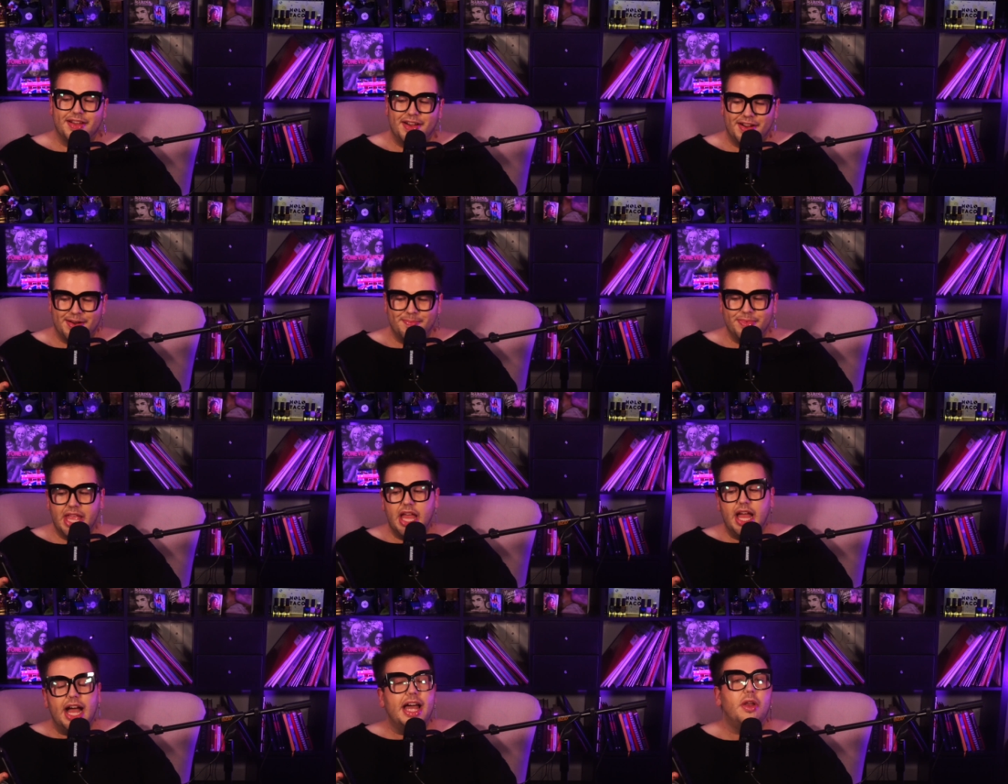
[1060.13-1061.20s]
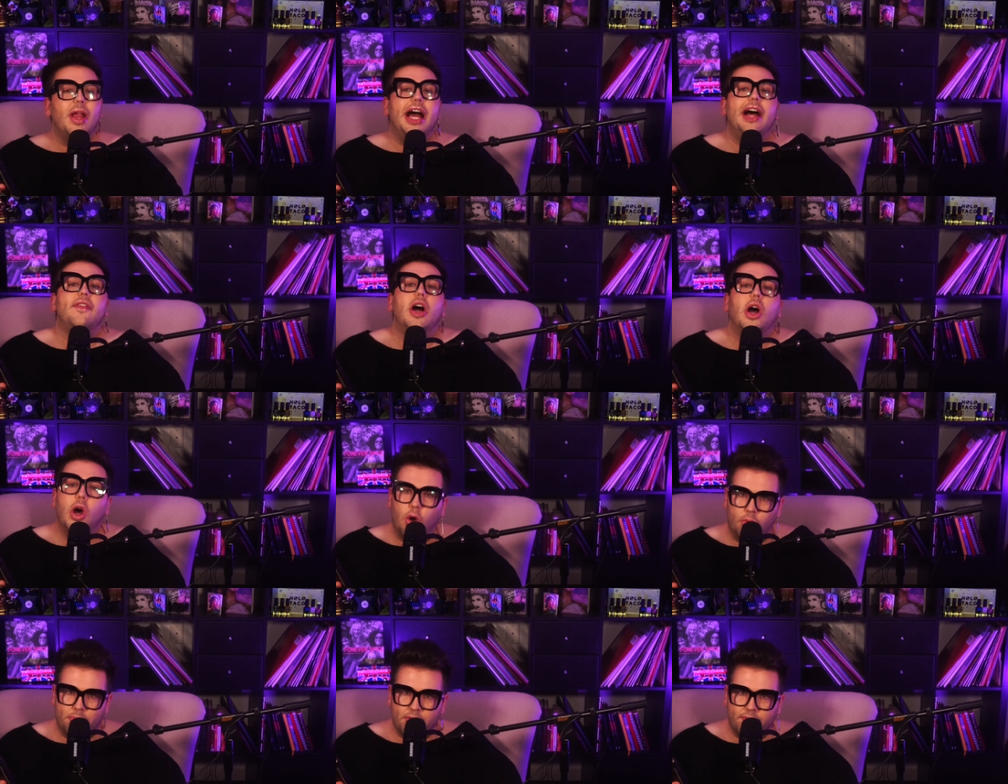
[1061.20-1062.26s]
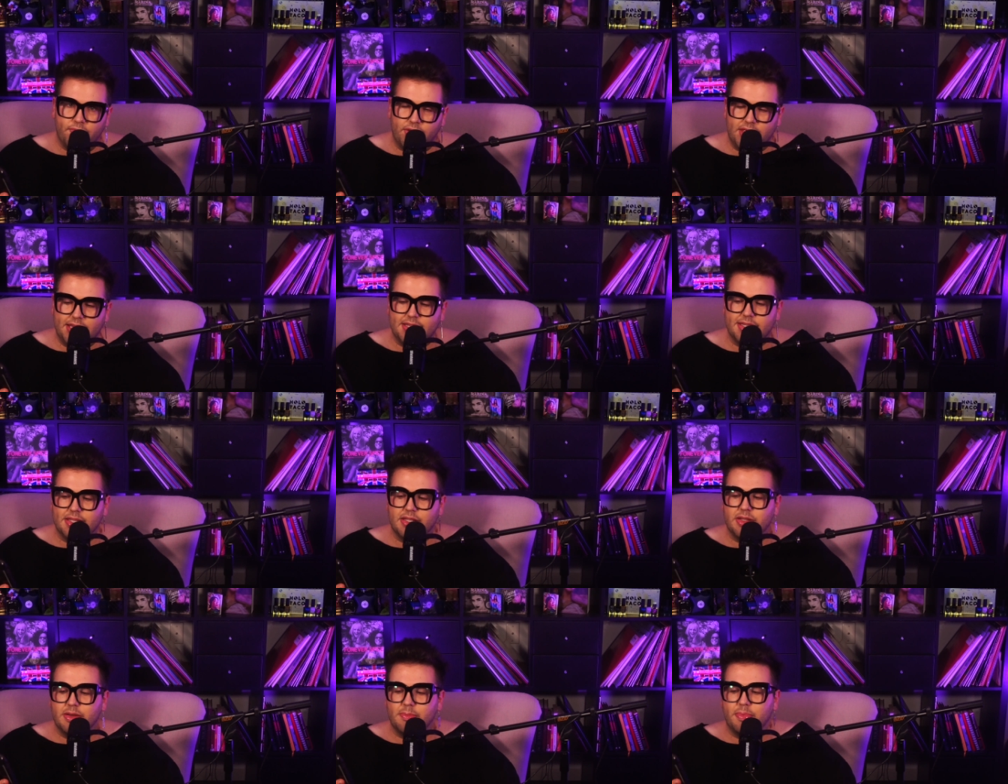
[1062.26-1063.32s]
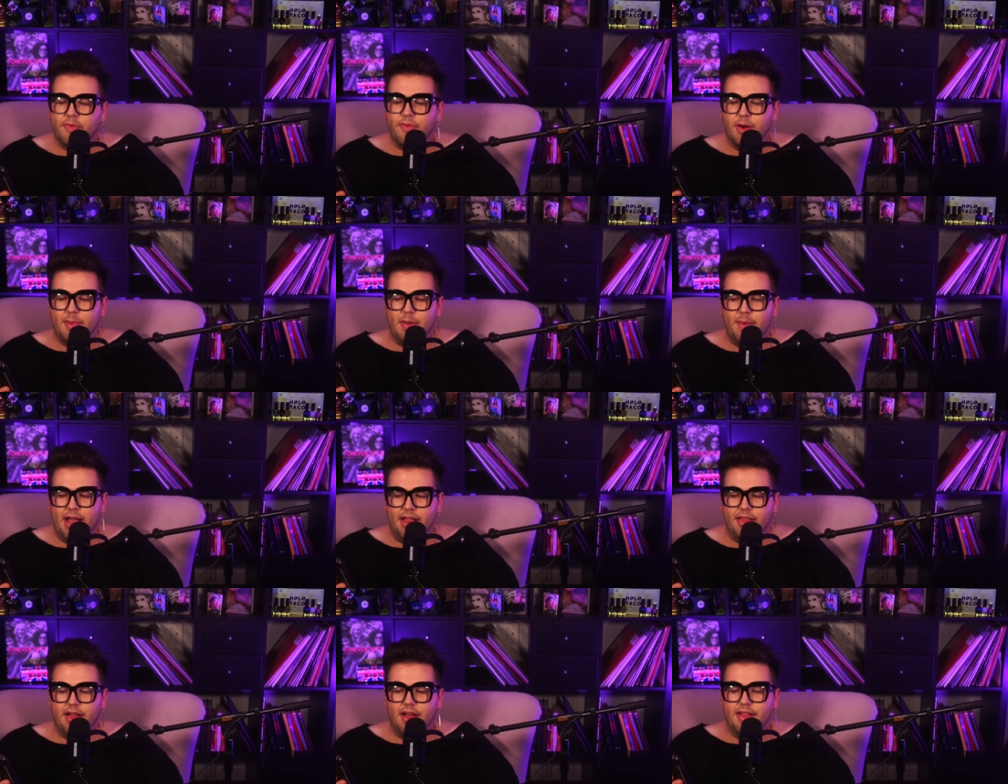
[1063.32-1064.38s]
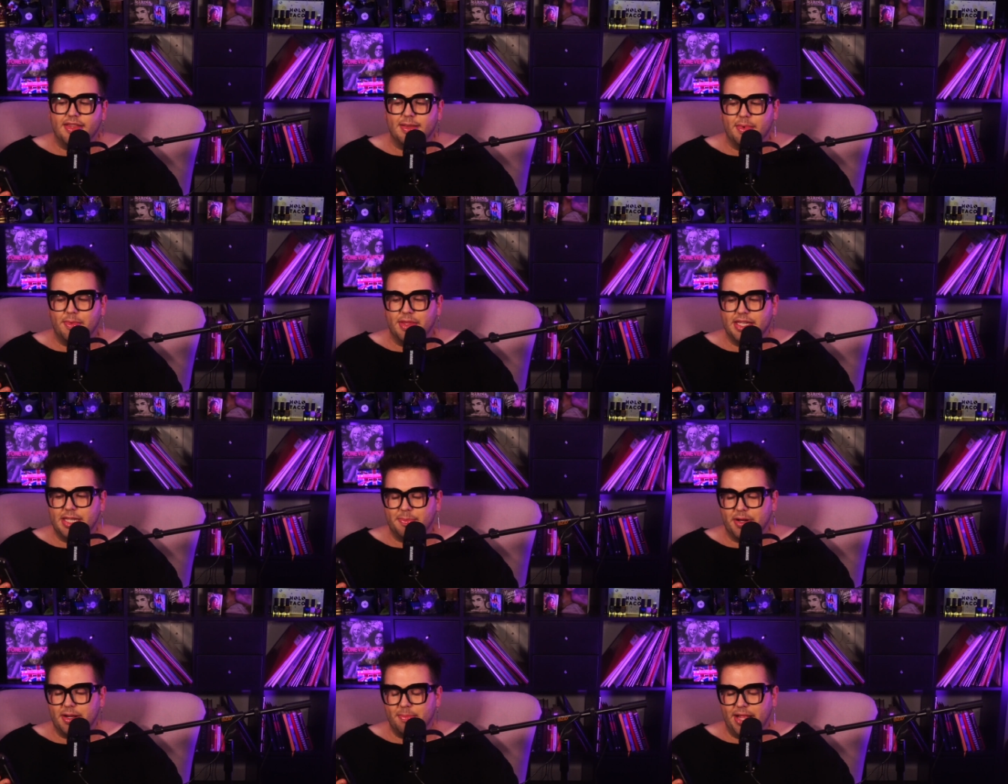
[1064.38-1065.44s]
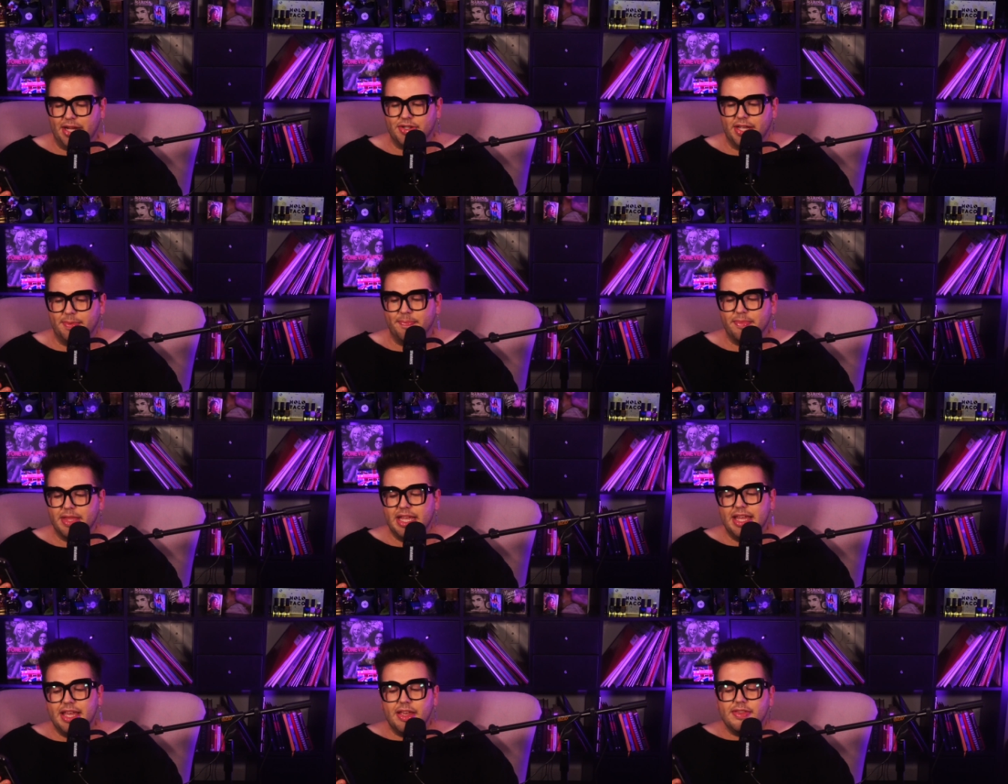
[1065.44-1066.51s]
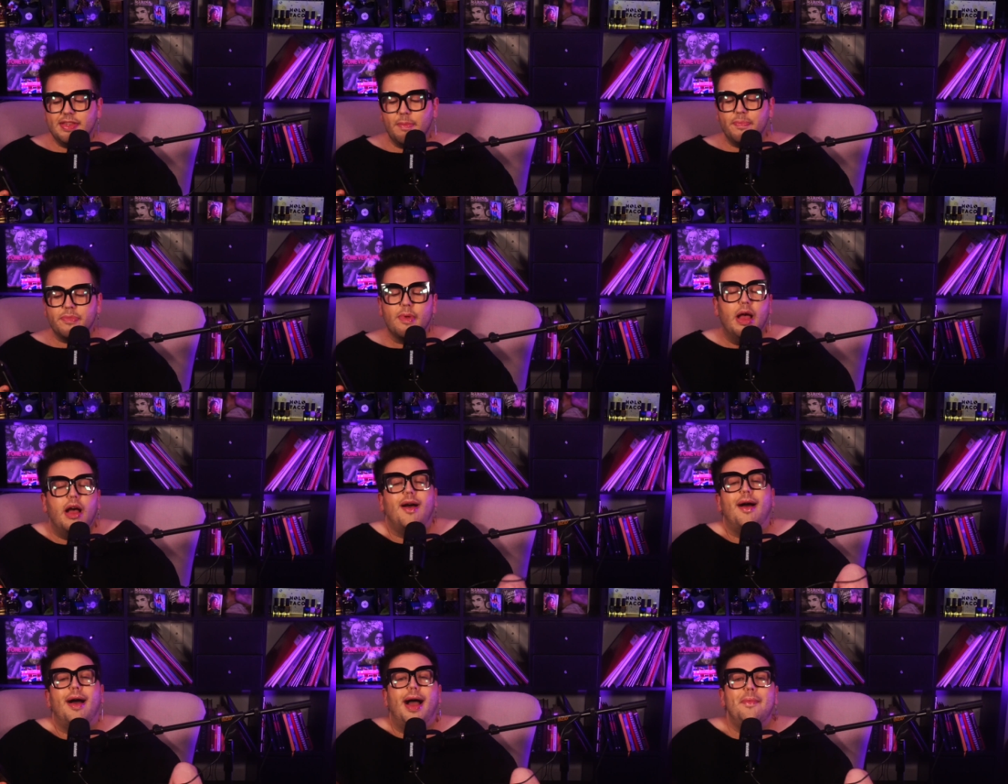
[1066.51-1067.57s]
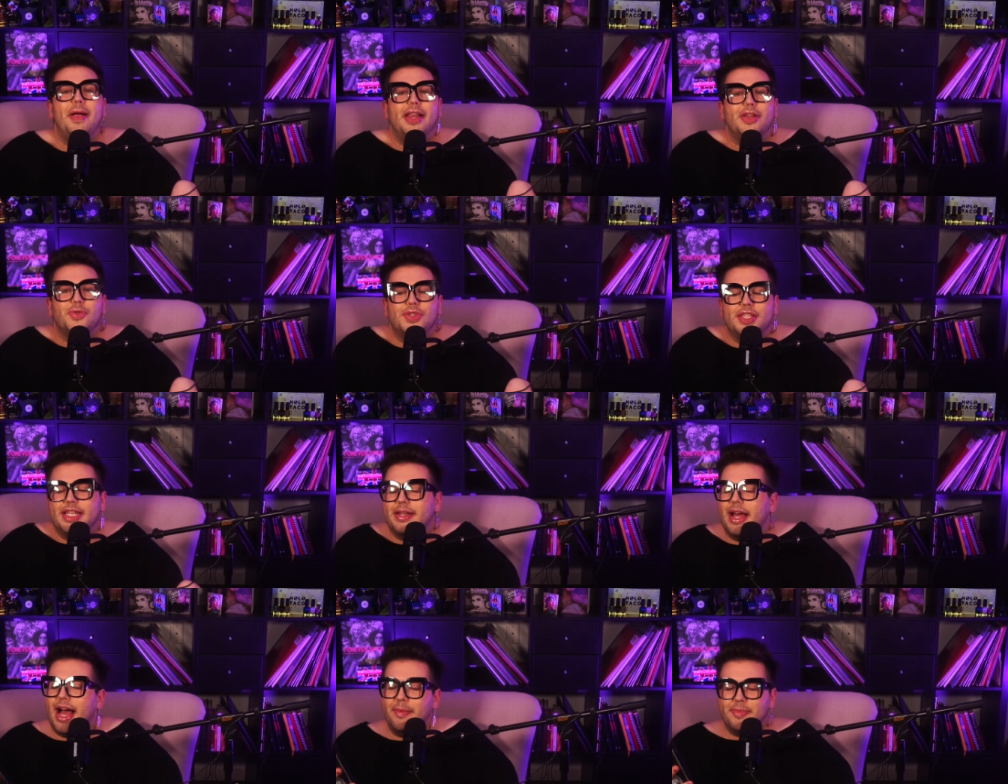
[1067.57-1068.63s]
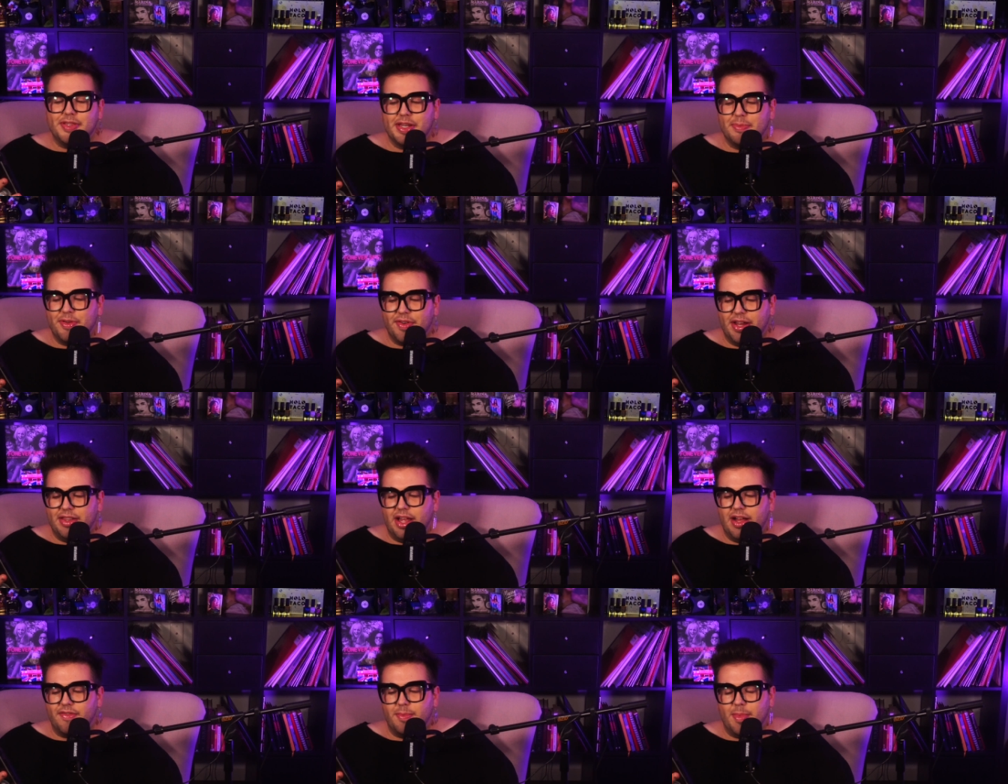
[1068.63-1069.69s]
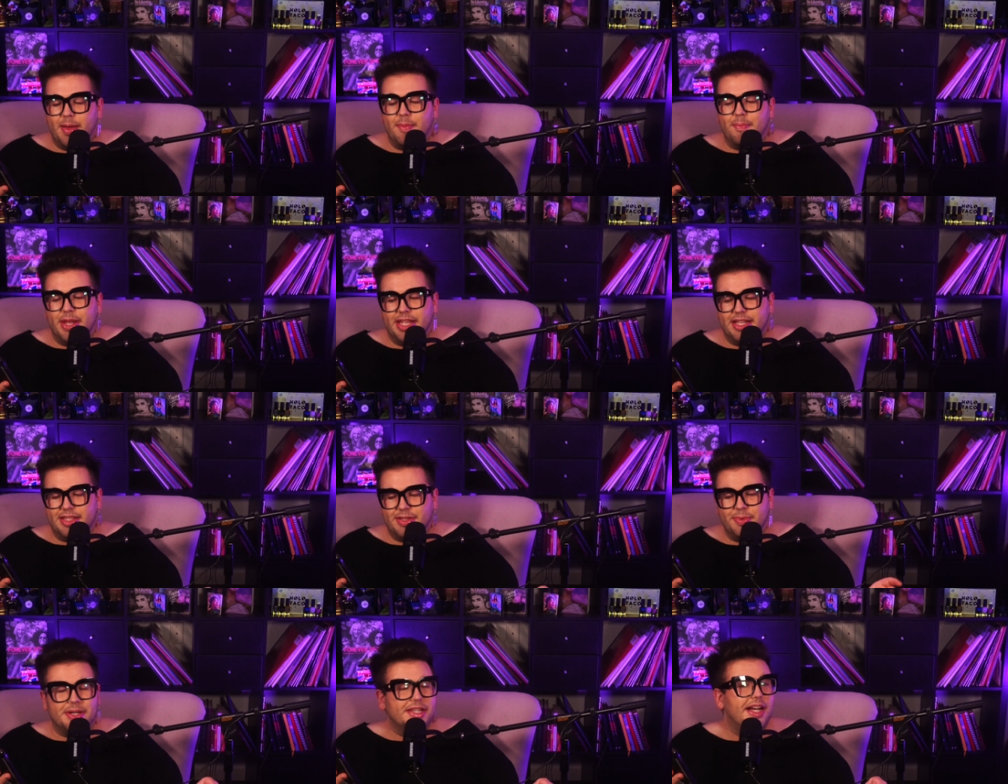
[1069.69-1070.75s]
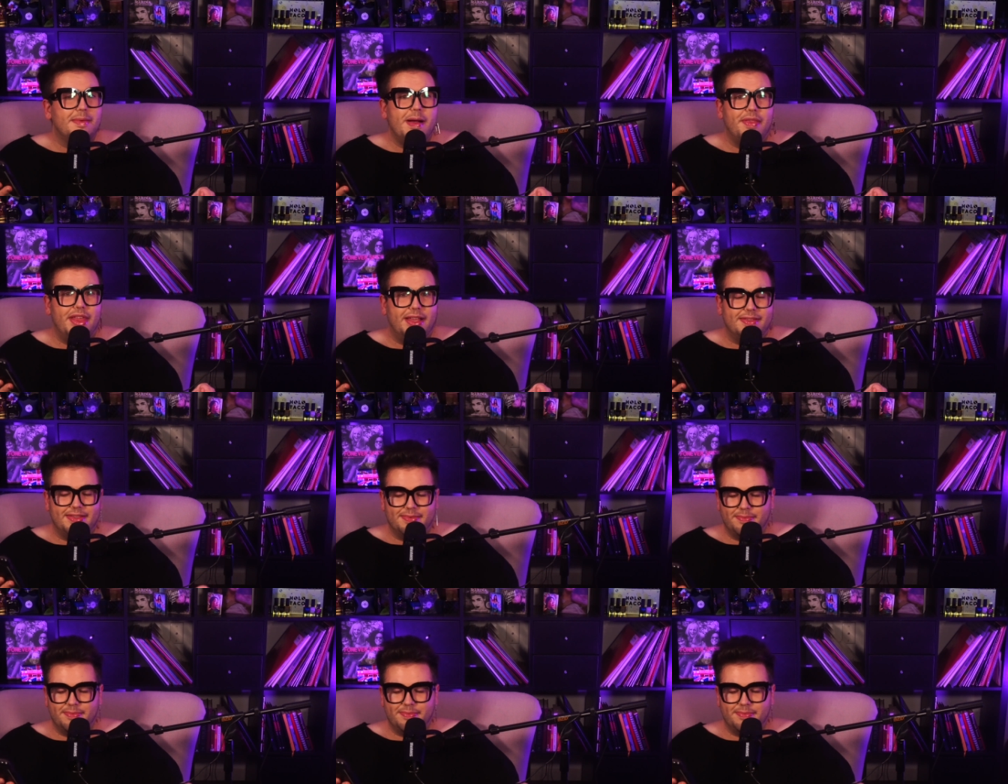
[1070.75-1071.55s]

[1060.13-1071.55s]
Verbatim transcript: arm, I don't have hope for this performing well on someone with a deeper complexion. So I'm not interested. I'm just going to move right along from it, but I do want to talk about this.